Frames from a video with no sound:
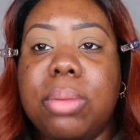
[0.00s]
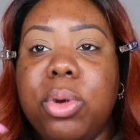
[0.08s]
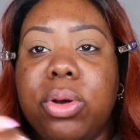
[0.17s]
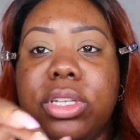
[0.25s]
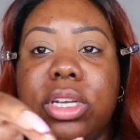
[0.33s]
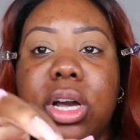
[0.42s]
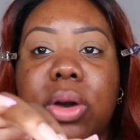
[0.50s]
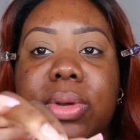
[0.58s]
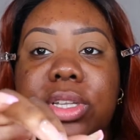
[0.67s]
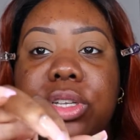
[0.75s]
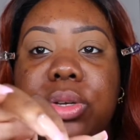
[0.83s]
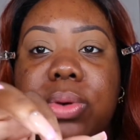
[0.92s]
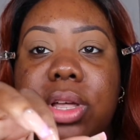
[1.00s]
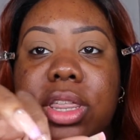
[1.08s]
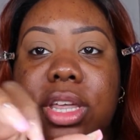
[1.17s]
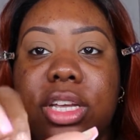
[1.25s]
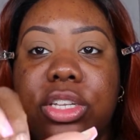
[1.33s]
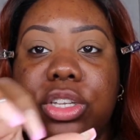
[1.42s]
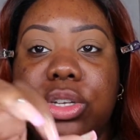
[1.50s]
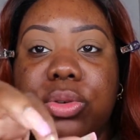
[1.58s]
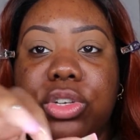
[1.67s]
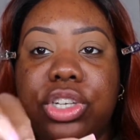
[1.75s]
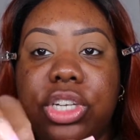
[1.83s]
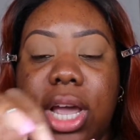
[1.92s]
I'm going to go into these two
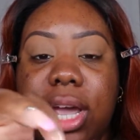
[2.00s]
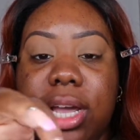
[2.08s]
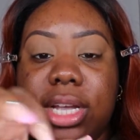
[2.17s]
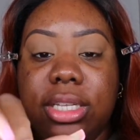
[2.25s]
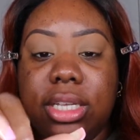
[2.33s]
shades